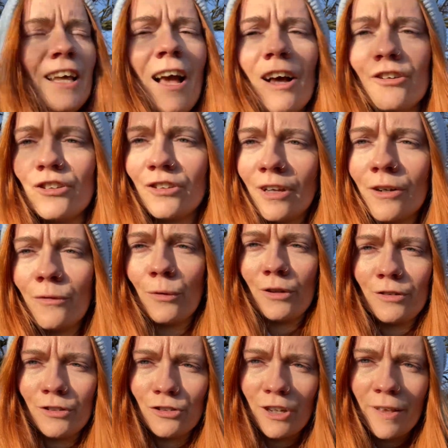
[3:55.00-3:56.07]
just kind of
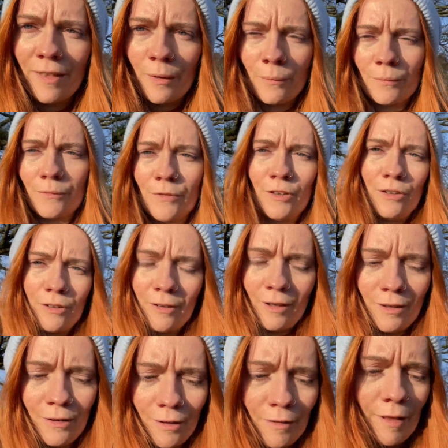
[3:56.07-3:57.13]
wanted to share that
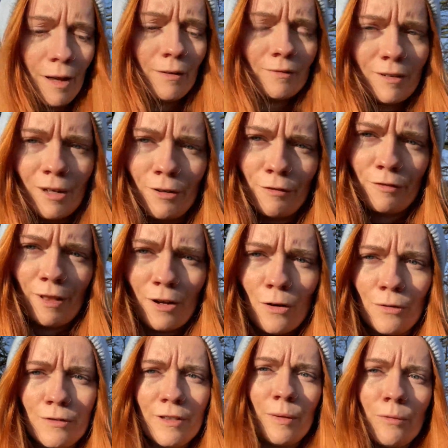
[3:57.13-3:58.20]
video, that
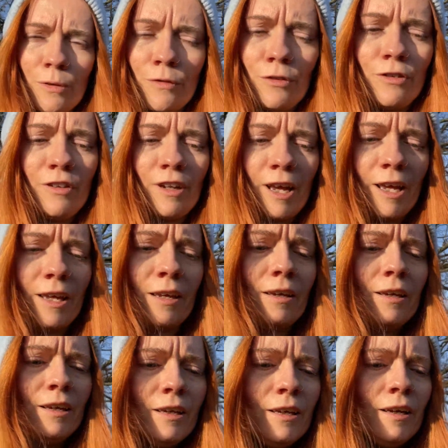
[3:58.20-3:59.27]
concept with you today.
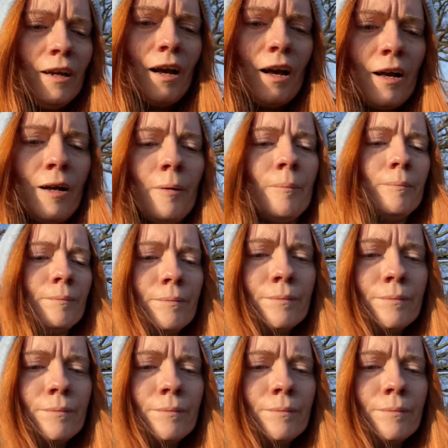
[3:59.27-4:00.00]
And